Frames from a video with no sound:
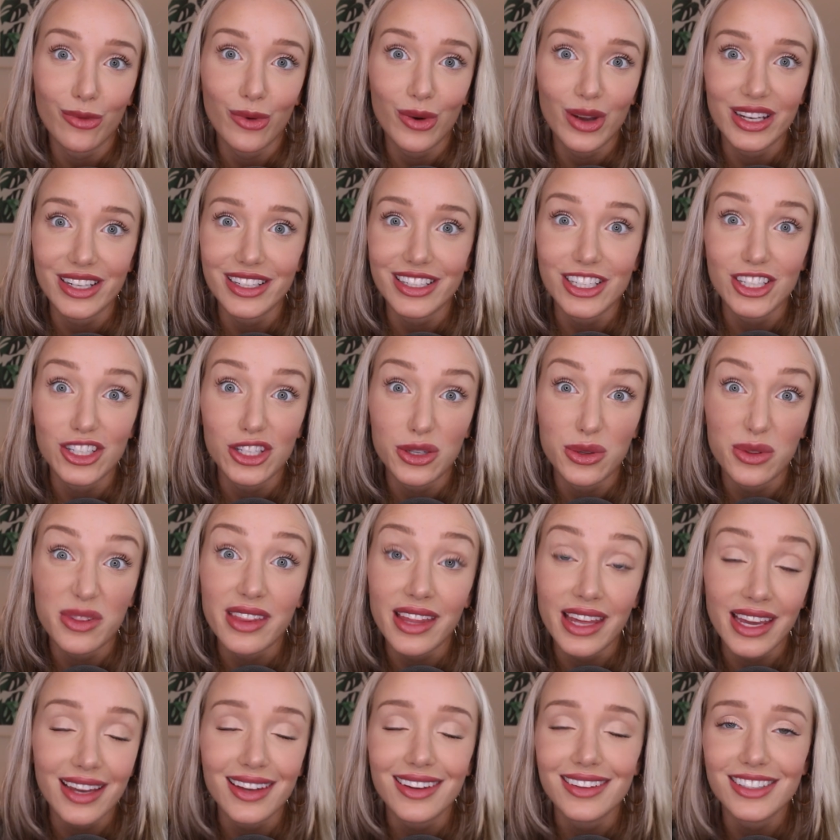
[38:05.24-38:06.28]
What did you
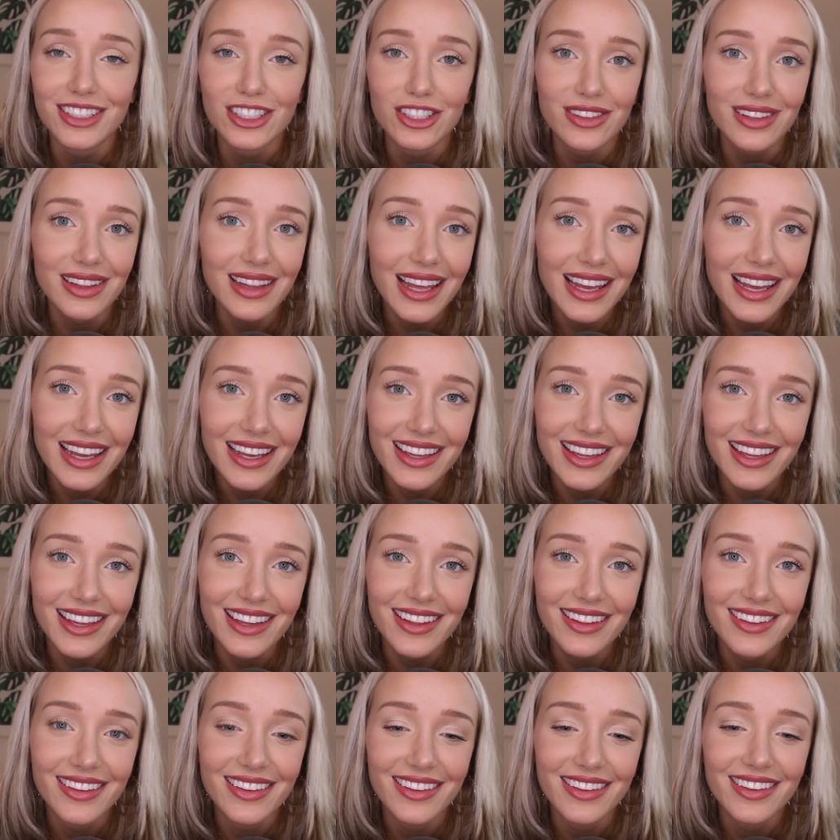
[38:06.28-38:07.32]
think? Did you like
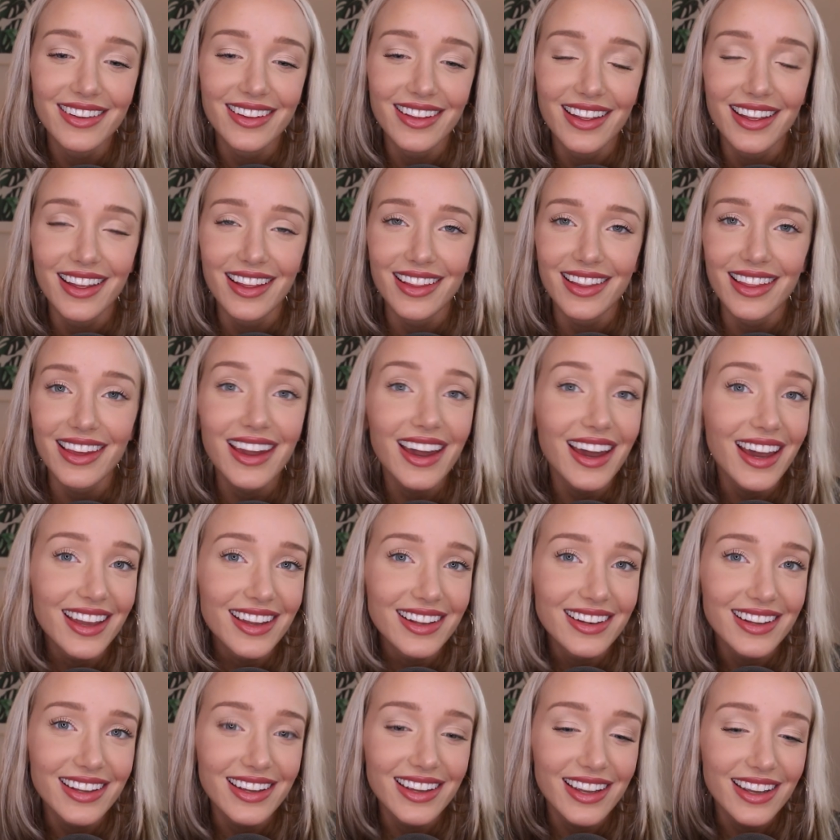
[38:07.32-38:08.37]
it? Like I
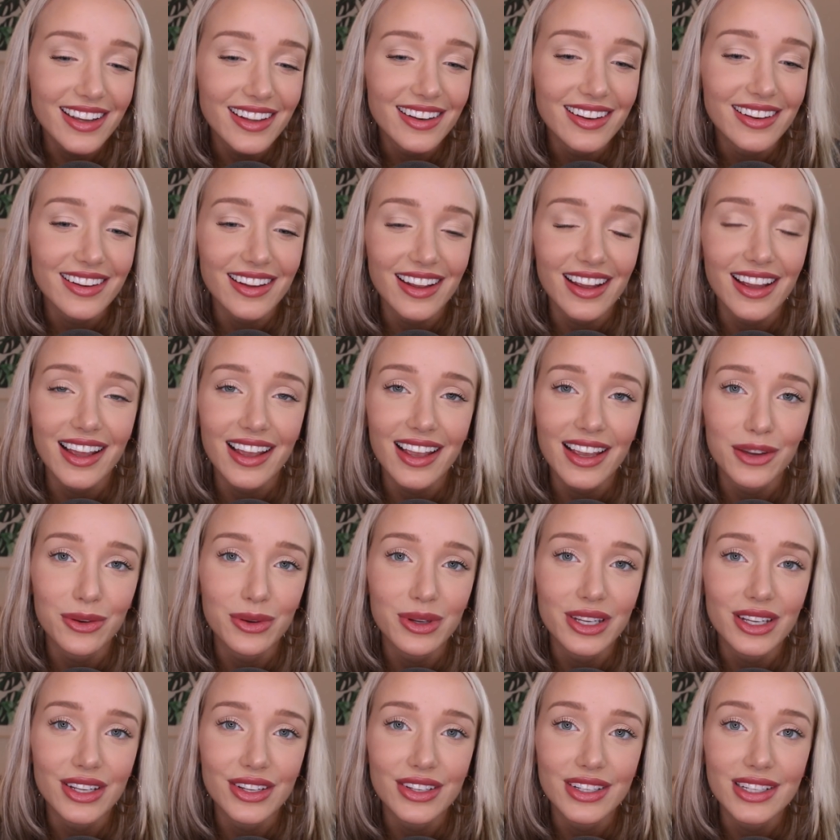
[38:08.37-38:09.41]
did? I
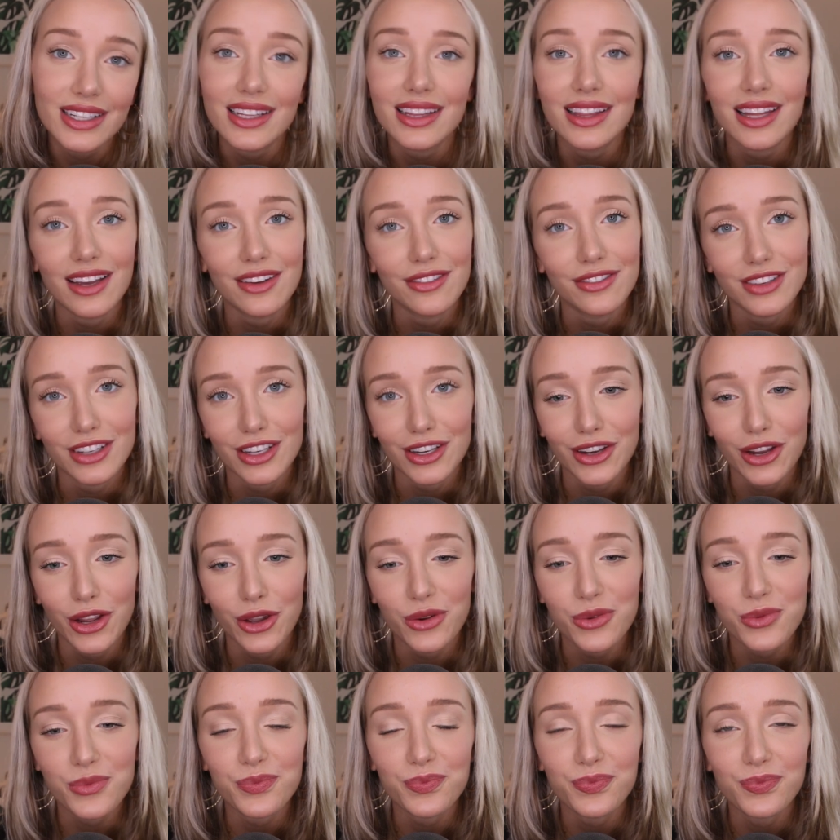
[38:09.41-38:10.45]
would love to
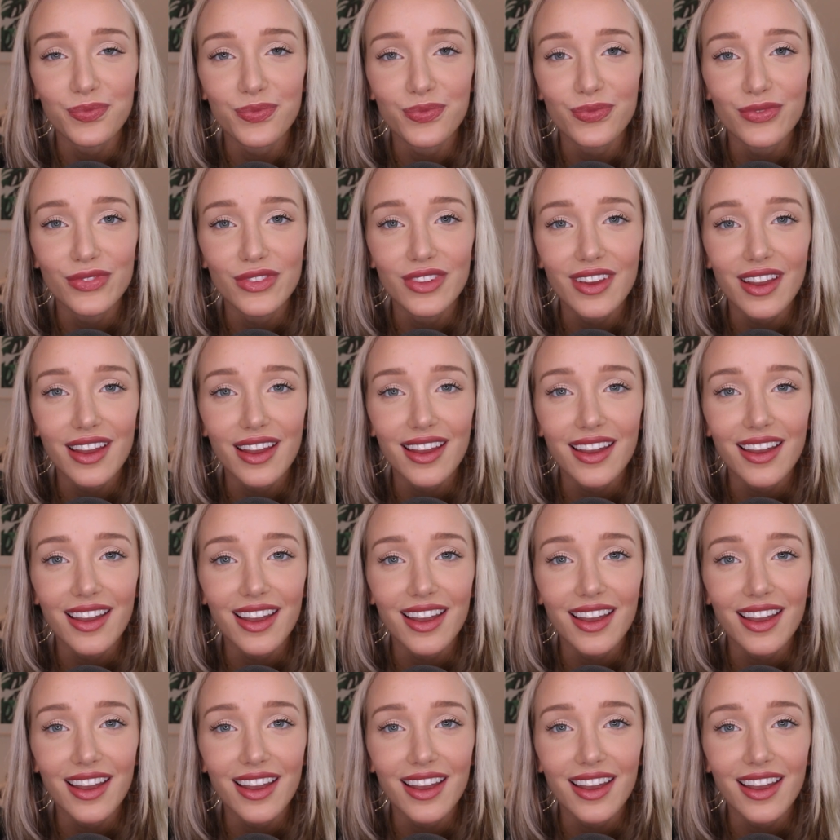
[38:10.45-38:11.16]
know.